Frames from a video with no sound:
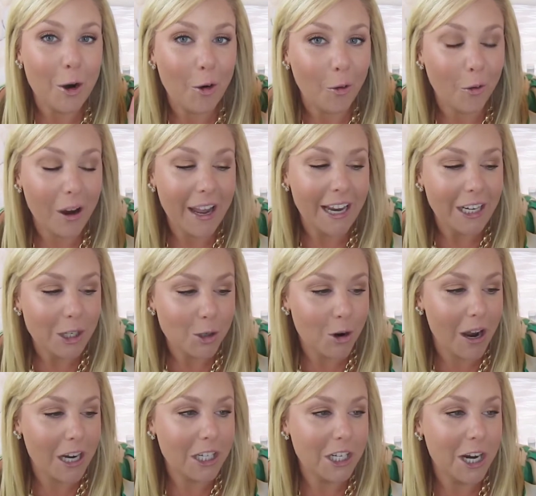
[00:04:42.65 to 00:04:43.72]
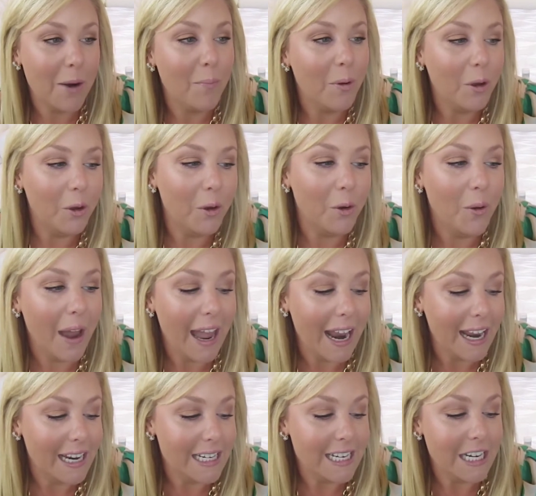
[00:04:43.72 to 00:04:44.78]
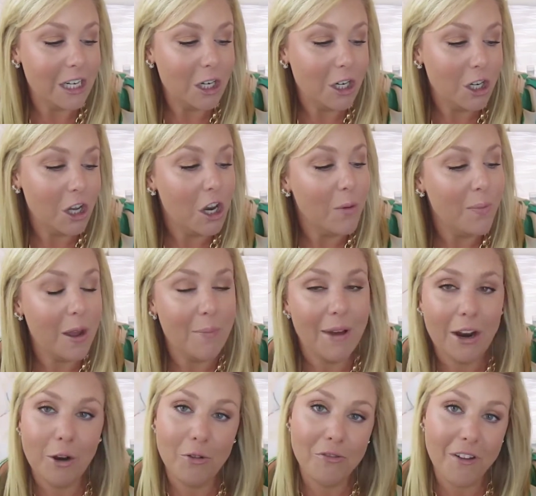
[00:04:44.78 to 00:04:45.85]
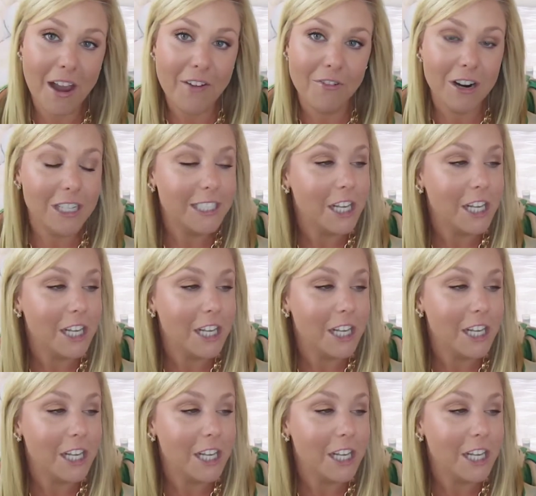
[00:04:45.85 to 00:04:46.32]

great dry shampoo and it could be my new favorite.